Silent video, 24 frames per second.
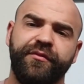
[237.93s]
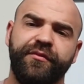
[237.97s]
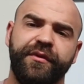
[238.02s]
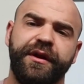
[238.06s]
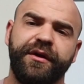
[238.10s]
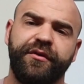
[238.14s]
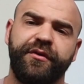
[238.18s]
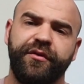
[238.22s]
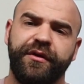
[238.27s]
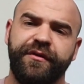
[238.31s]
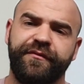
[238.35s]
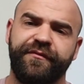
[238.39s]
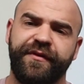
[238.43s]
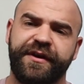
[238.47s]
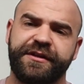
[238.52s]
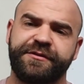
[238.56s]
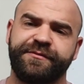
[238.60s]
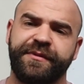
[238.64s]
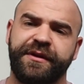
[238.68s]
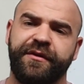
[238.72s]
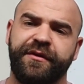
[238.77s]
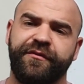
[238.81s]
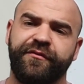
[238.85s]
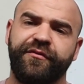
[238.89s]
really good
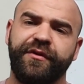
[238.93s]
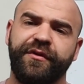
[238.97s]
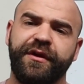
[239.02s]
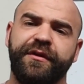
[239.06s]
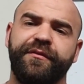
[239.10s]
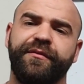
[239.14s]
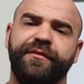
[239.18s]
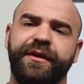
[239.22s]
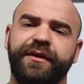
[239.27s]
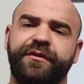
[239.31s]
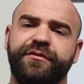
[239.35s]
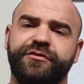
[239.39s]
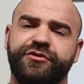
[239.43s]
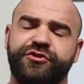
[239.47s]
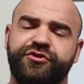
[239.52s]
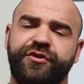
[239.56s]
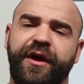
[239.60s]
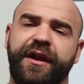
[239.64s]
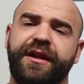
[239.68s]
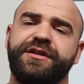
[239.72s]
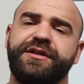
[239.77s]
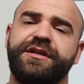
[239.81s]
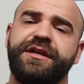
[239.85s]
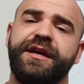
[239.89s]
investment and really, really good
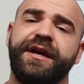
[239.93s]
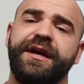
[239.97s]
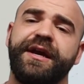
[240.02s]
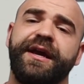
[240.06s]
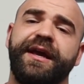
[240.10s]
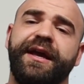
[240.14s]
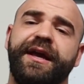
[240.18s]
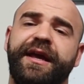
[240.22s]
strategy